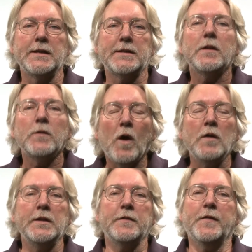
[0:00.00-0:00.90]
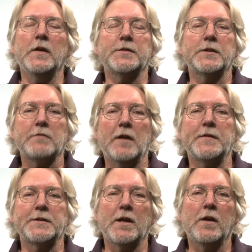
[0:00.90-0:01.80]
is not only the fastest
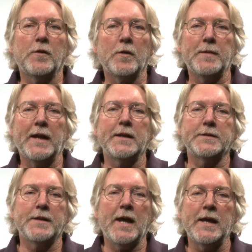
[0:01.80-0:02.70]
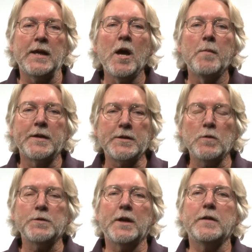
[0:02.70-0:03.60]
graphics card on the planet today, but is
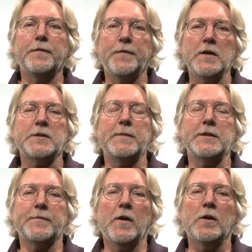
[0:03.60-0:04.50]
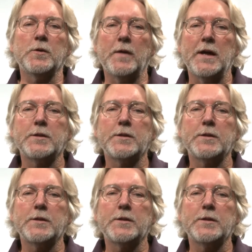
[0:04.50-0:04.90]
also the first piece of hardware